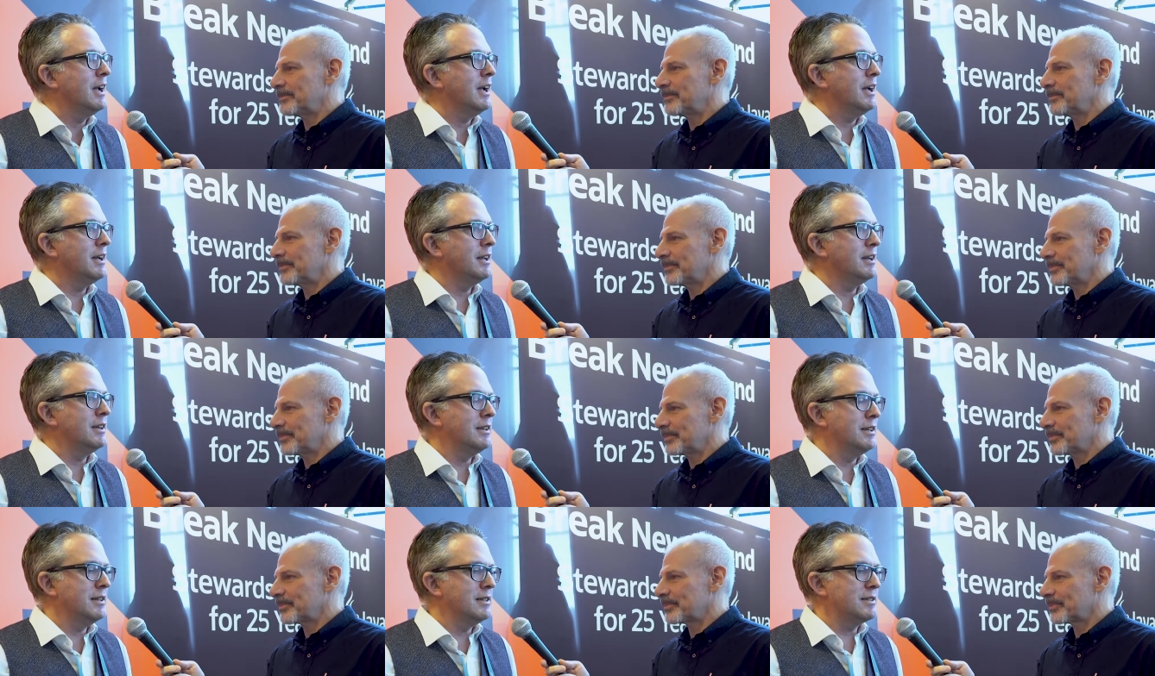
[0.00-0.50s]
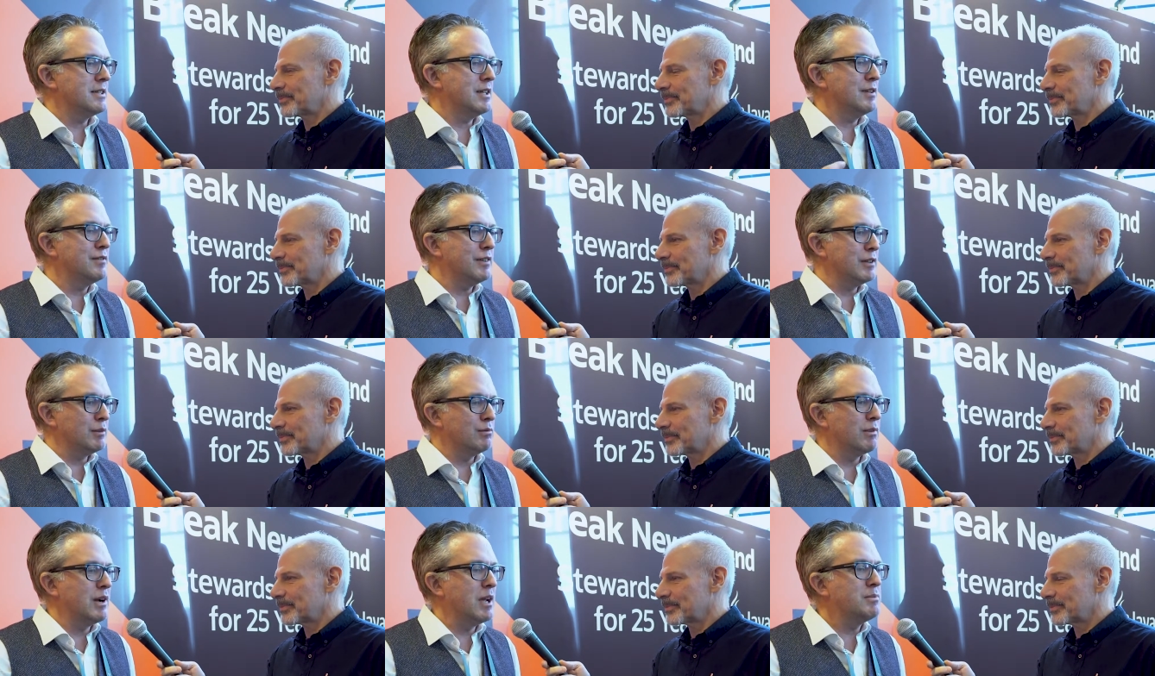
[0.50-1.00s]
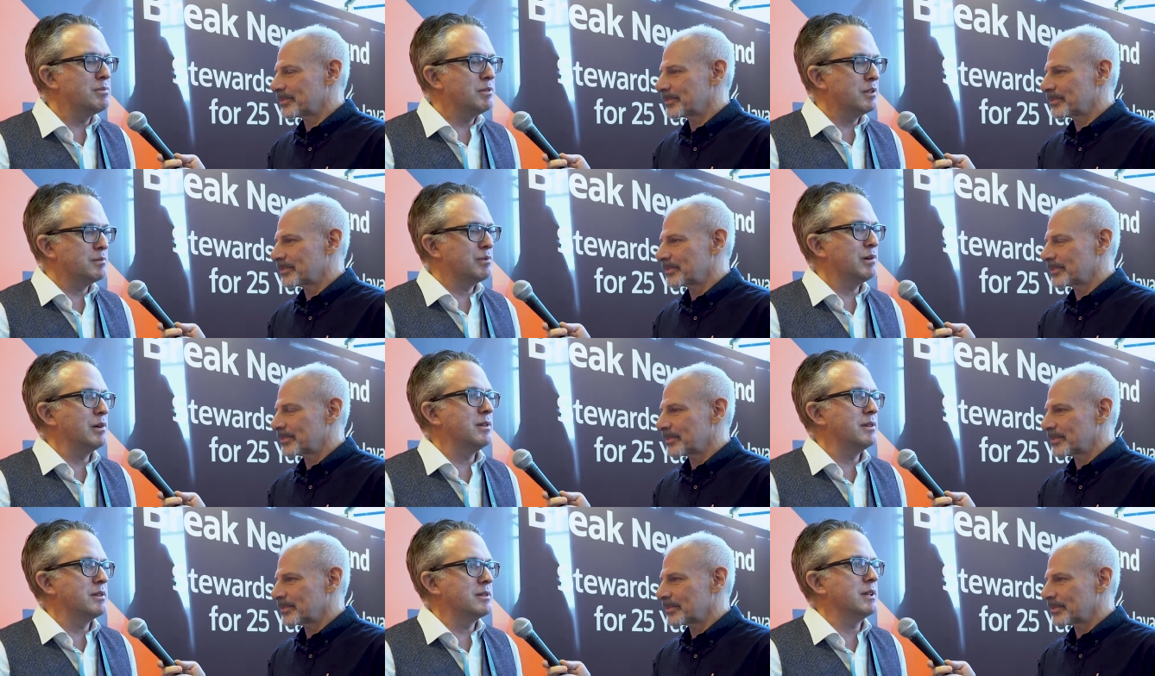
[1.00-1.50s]
Speaker 1: and and definitely
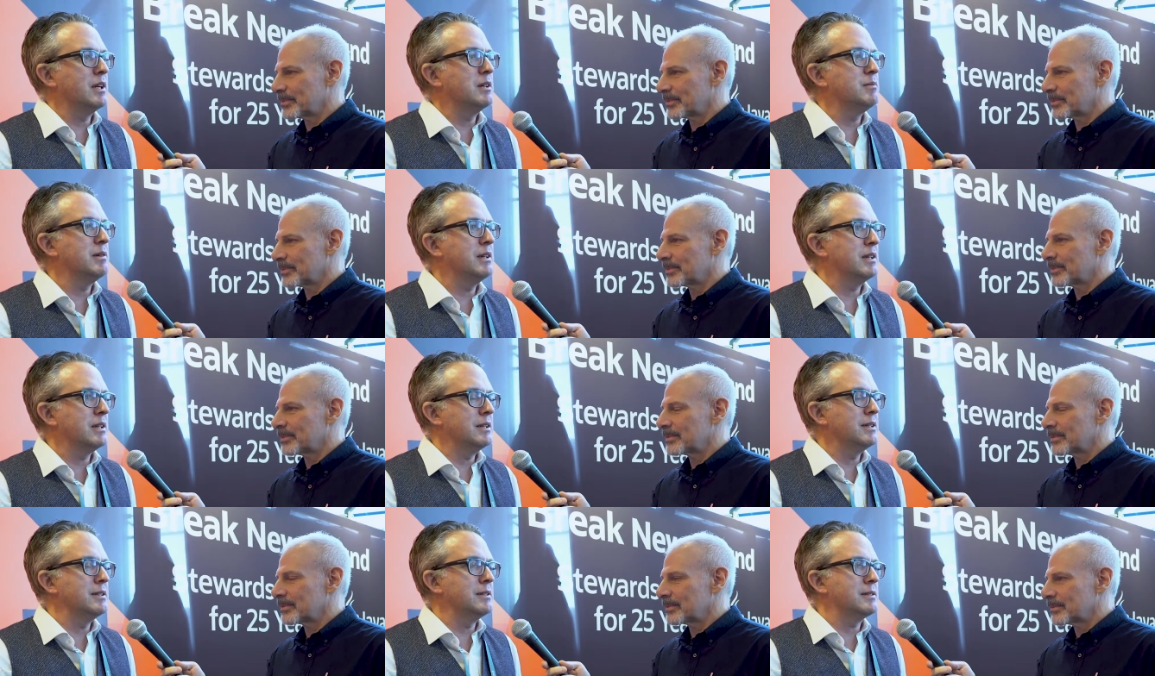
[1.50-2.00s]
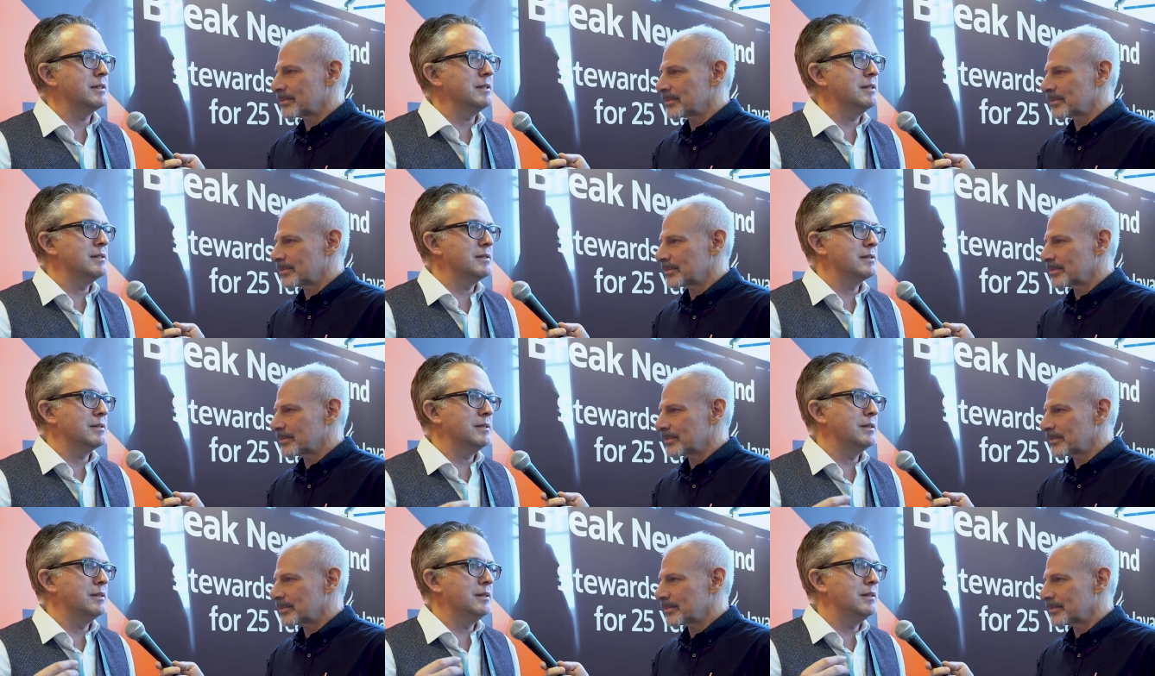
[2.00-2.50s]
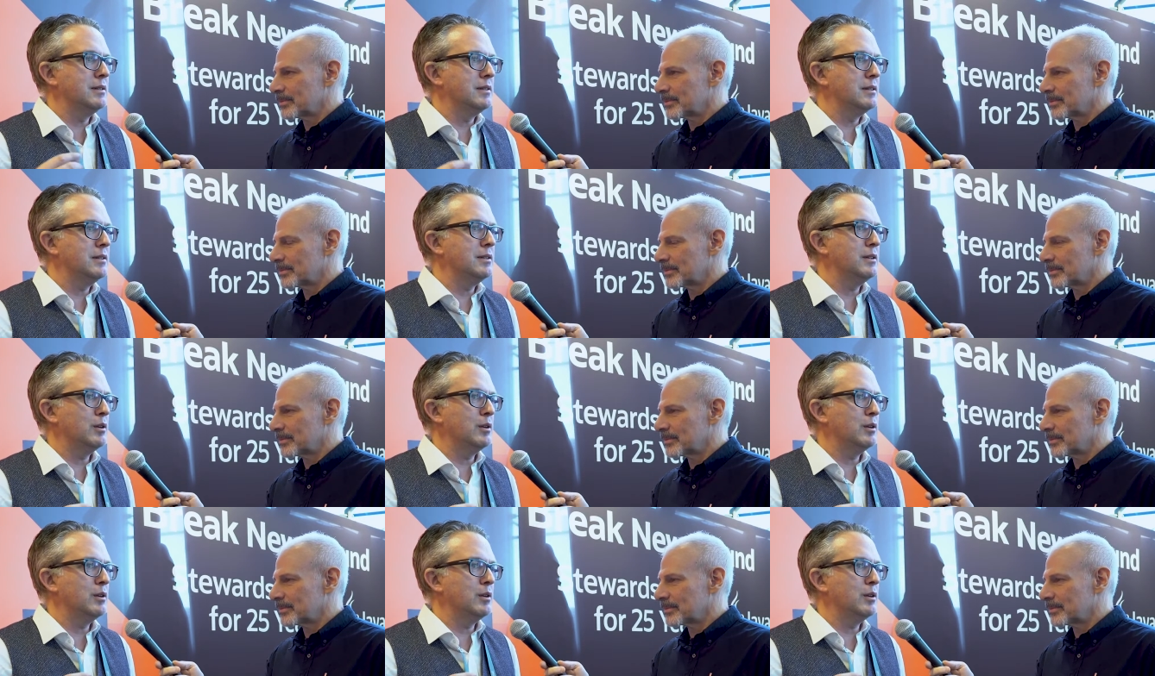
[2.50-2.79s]
rapid prototyping is is a